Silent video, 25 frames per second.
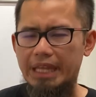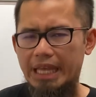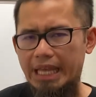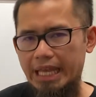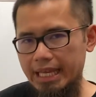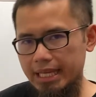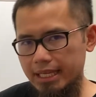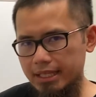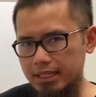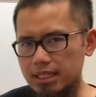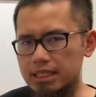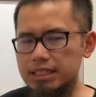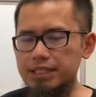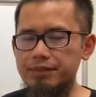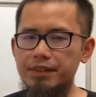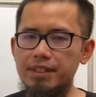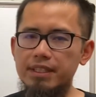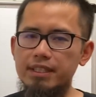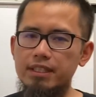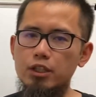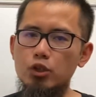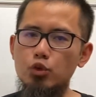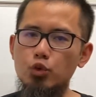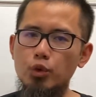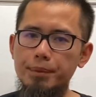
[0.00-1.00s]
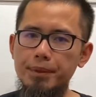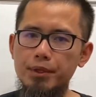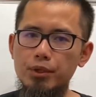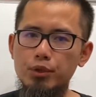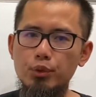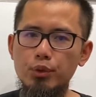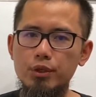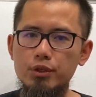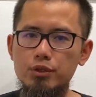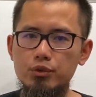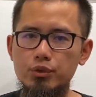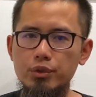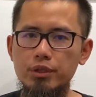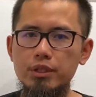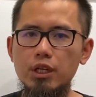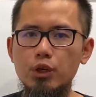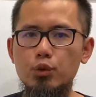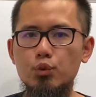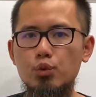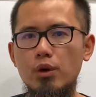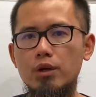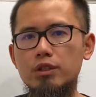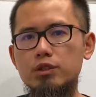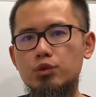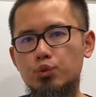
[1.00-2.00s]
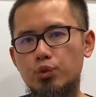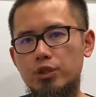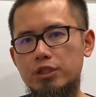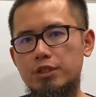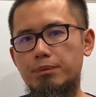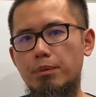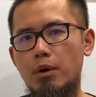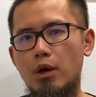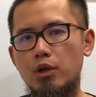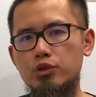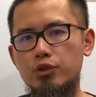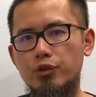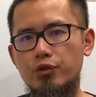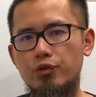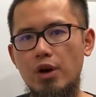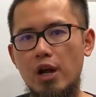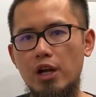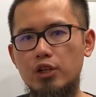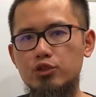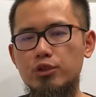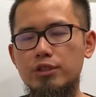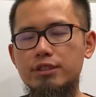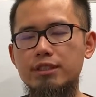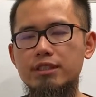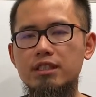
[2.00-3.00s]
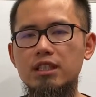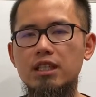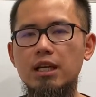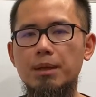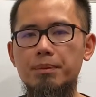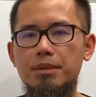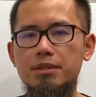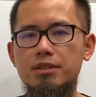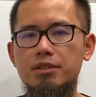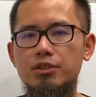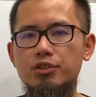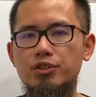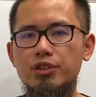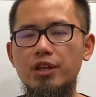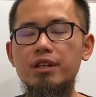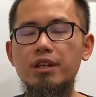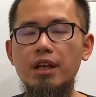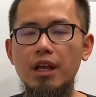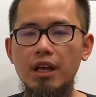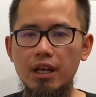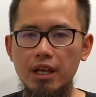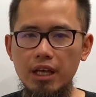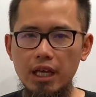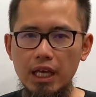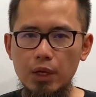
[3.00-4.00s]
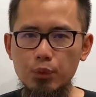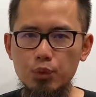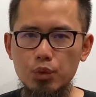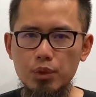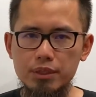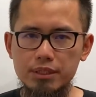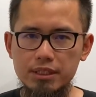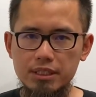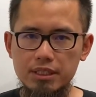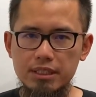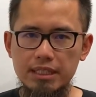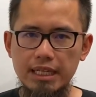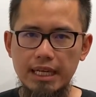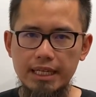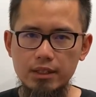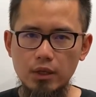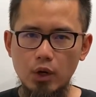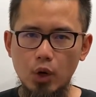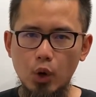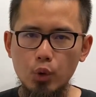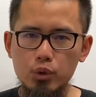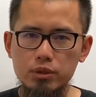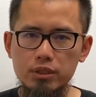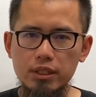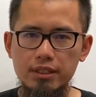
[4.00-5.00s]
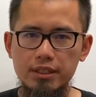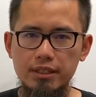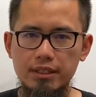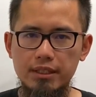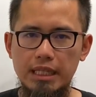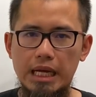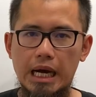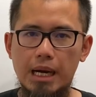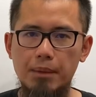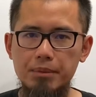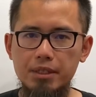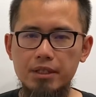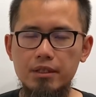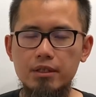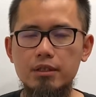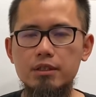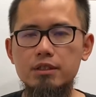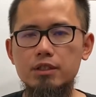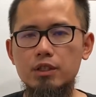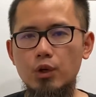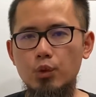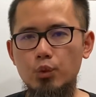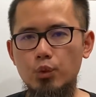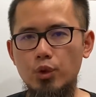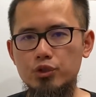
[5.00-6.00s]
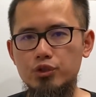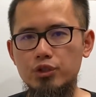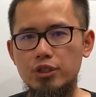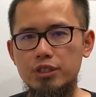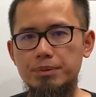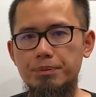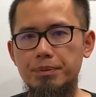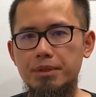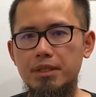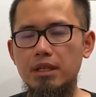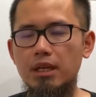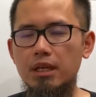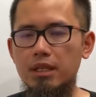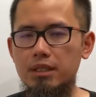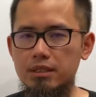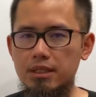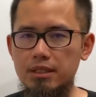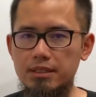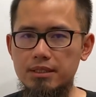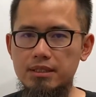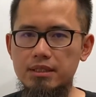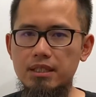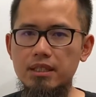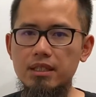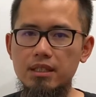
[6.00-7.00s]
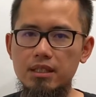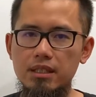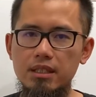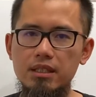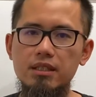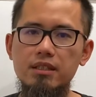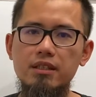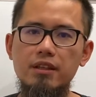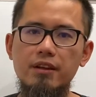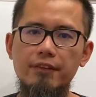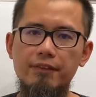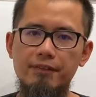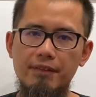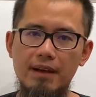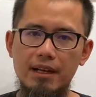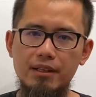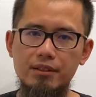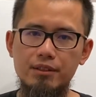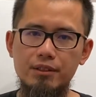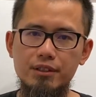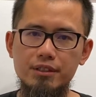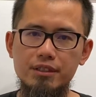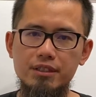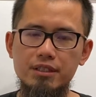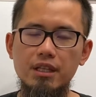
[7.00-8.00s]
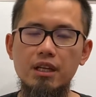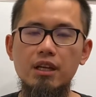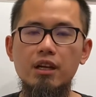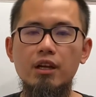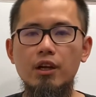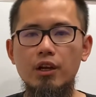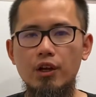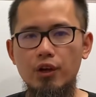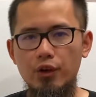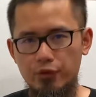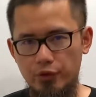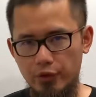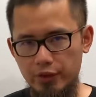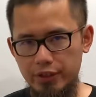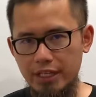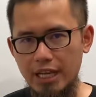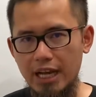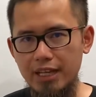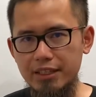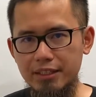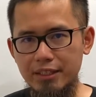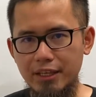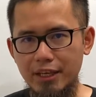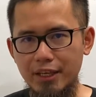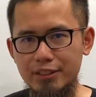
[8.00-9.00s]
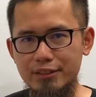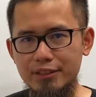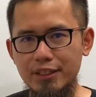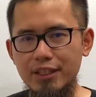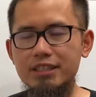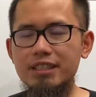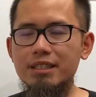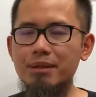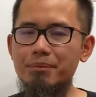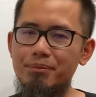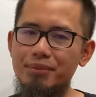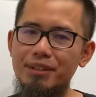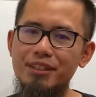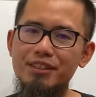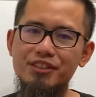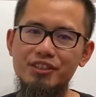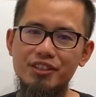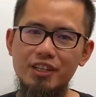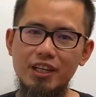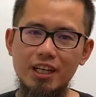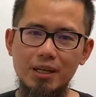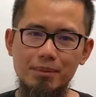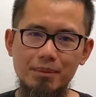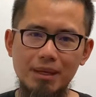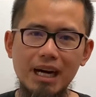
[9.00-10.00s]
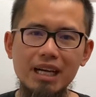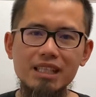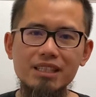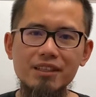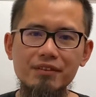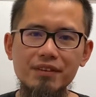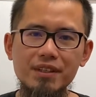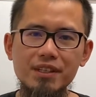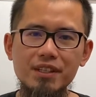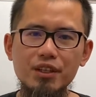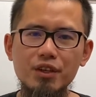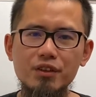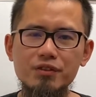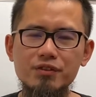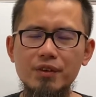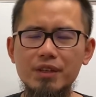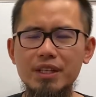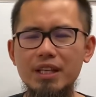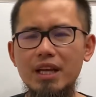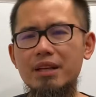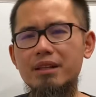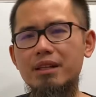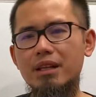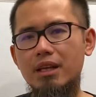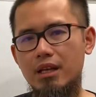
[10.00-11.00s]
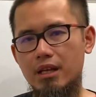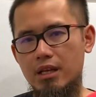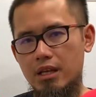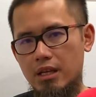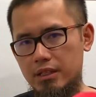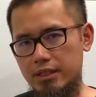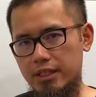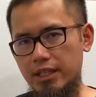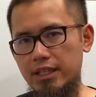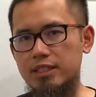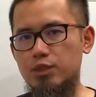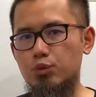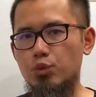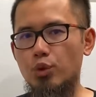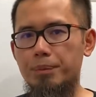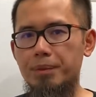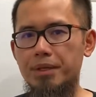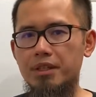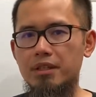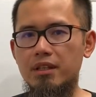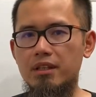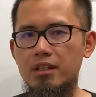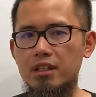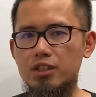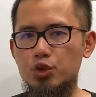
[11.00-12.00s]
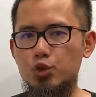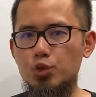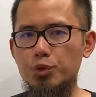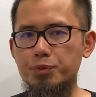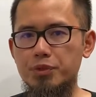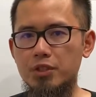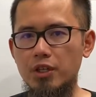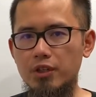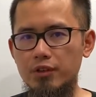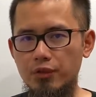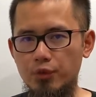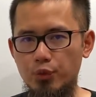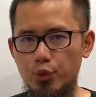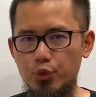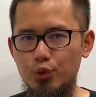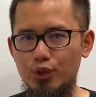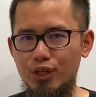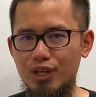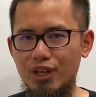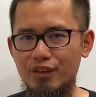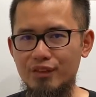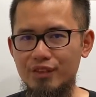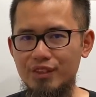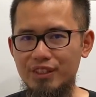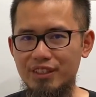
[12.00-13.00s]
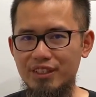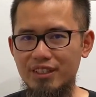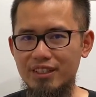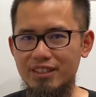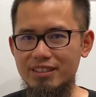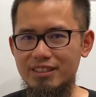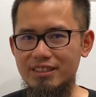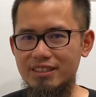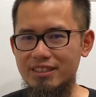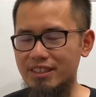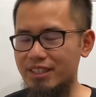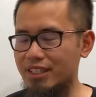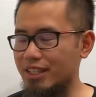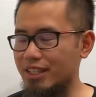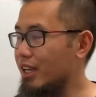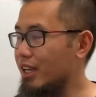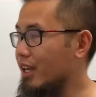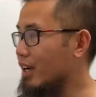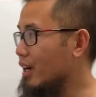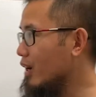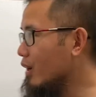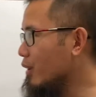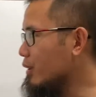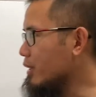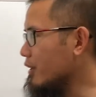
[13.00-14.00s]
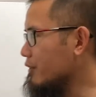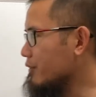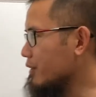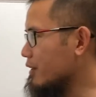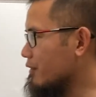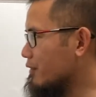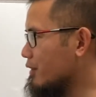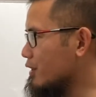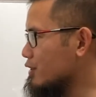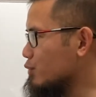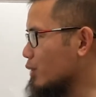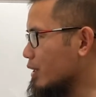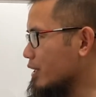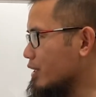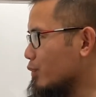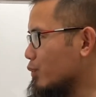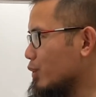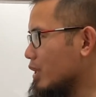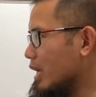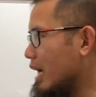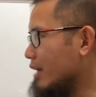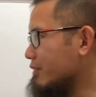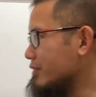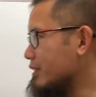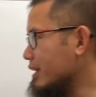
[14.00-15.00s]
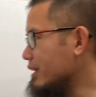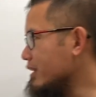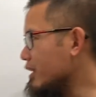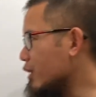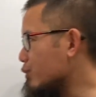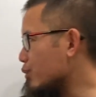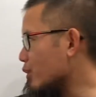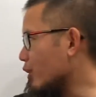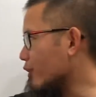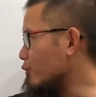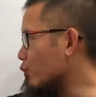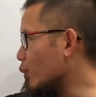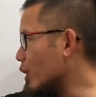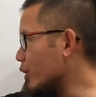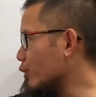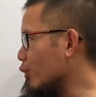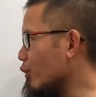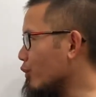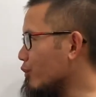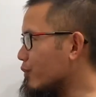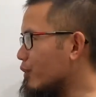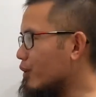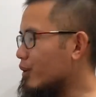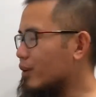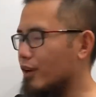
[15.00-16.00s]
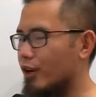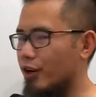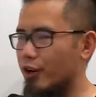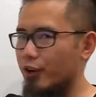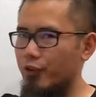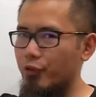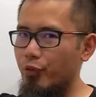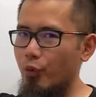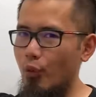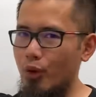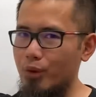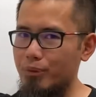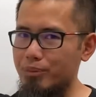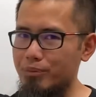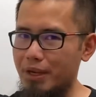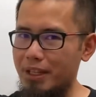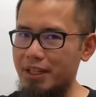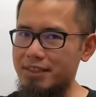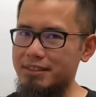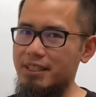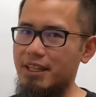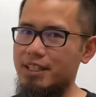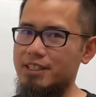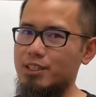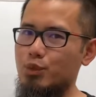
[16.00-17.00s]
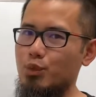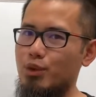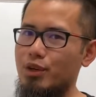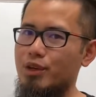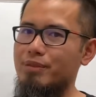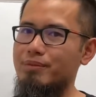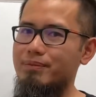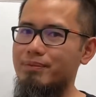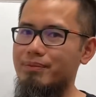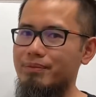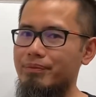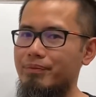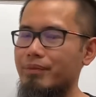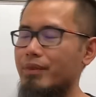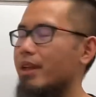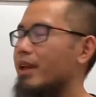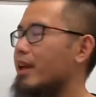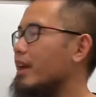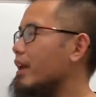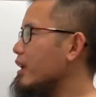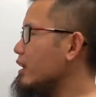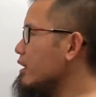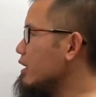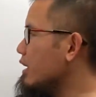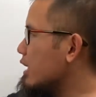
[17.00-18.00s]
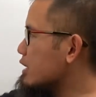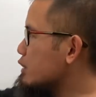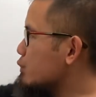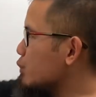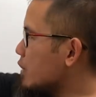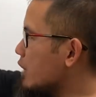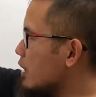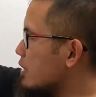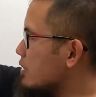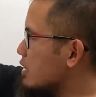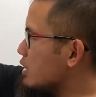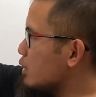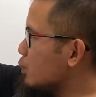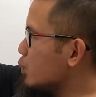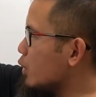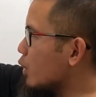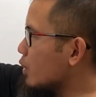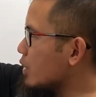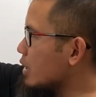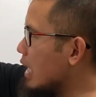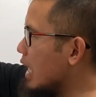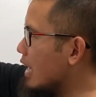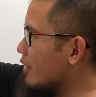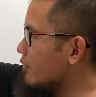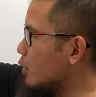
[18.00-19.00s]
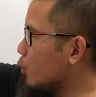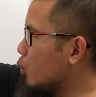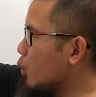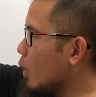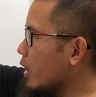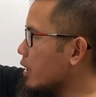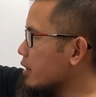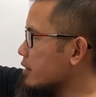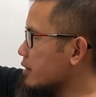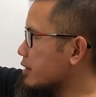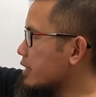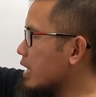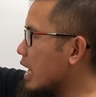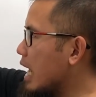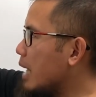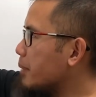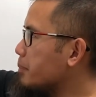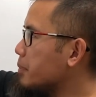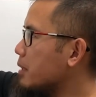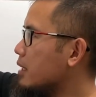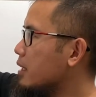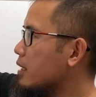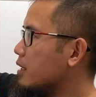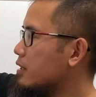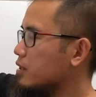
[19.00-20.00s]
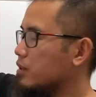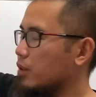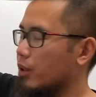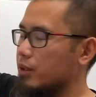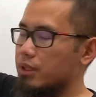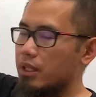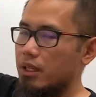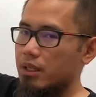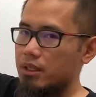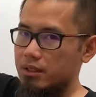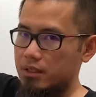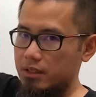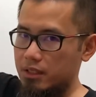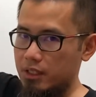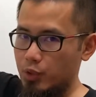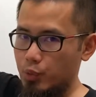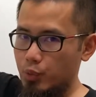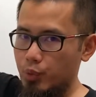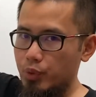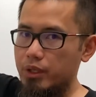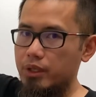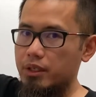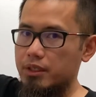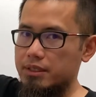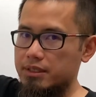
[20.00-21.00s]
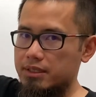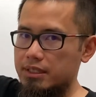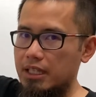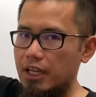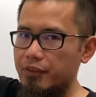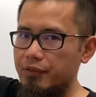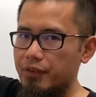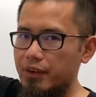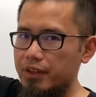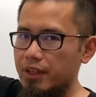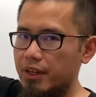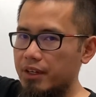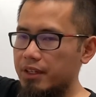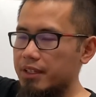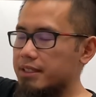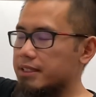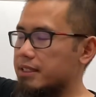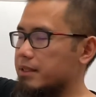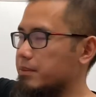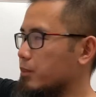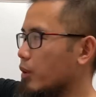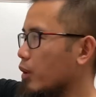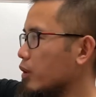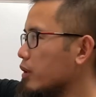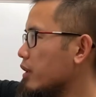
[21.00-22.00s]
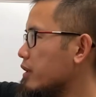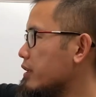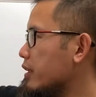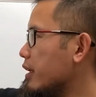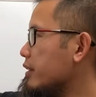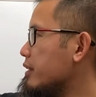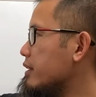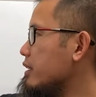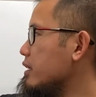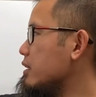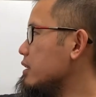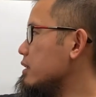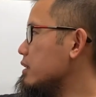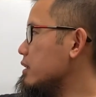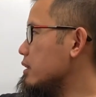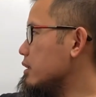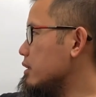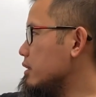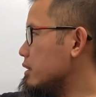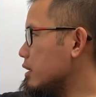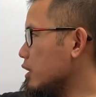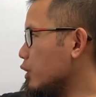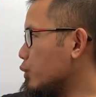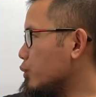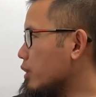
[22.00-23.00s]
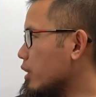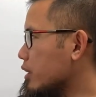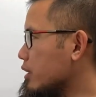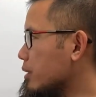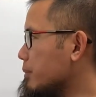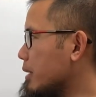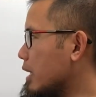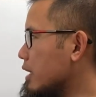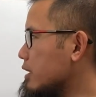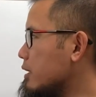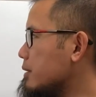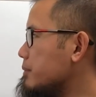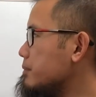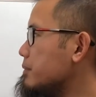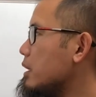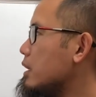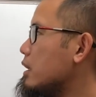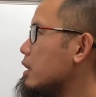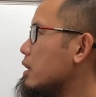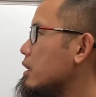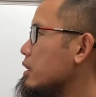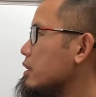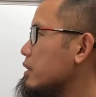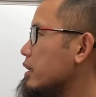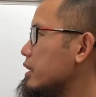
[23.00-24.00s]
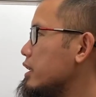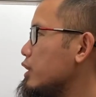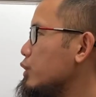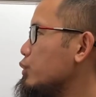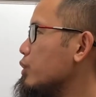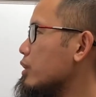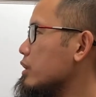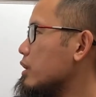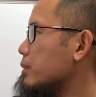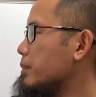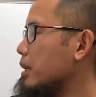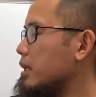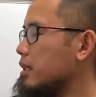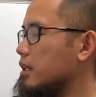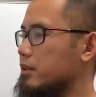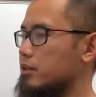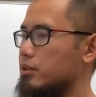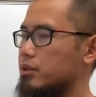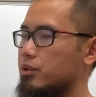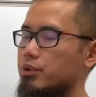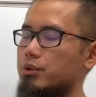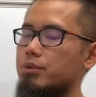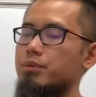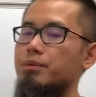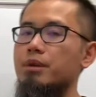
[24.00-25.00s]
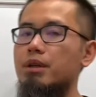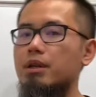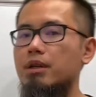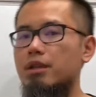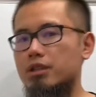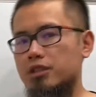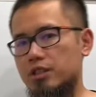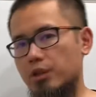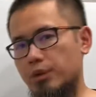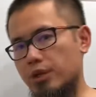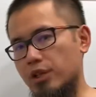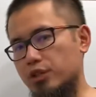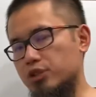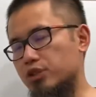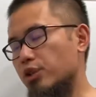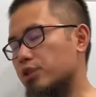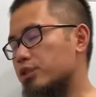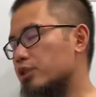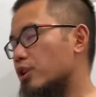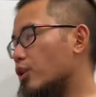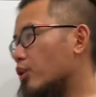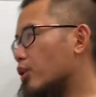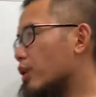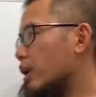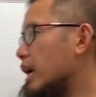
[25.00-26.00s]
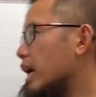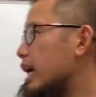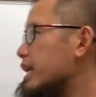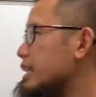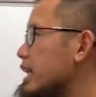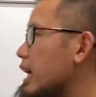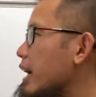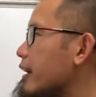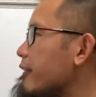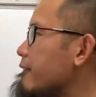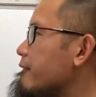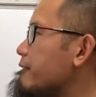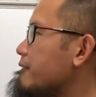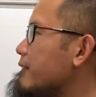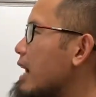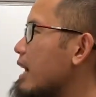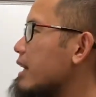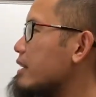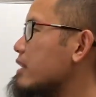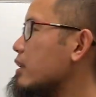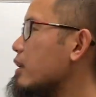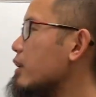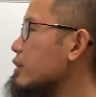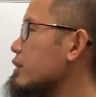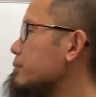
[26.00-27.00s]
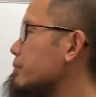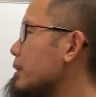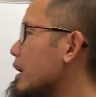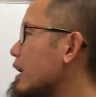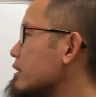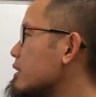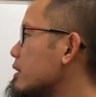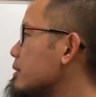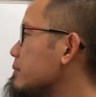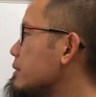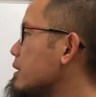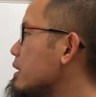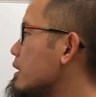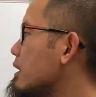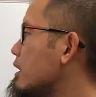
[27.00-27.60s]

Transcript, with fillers: In this video, we'll be doing string integrals with partial fractions decomposition, and we'll see that all the denominators will just be distinct linear factors. For the other cases, please check out other videos for them. Links will be in the description for your convenience. Okay, for the first one here, we have the integral of 1 over 4 minus x squared. As we can see, we only have a 1 on the top, so the degree is definitely smaller than the degree on the bottom. The degree on the bottom is 2. So you can just go ahead and factor out the bottom,